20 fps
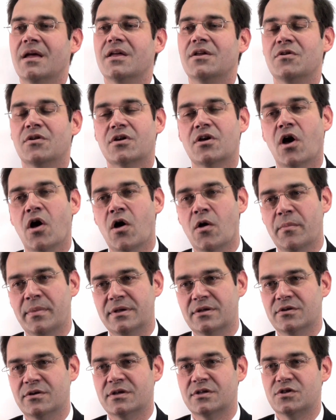You can't be
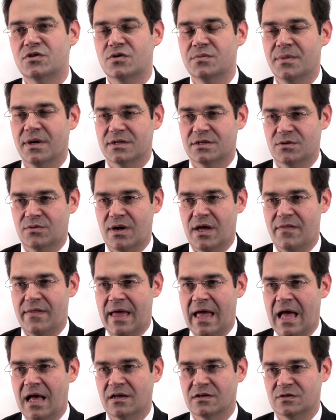doing too much around the
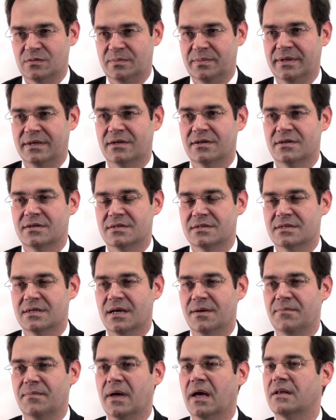house because
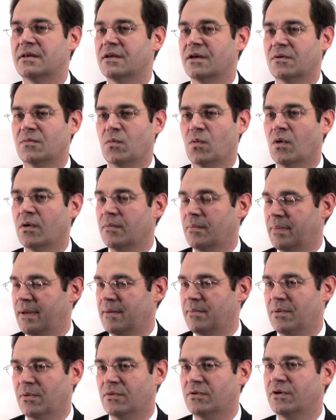I don't want
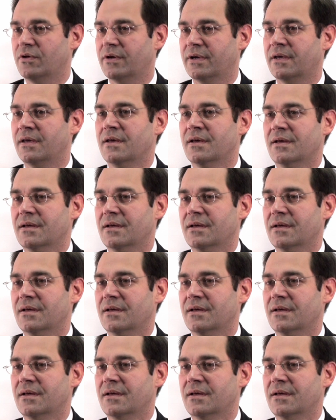people doing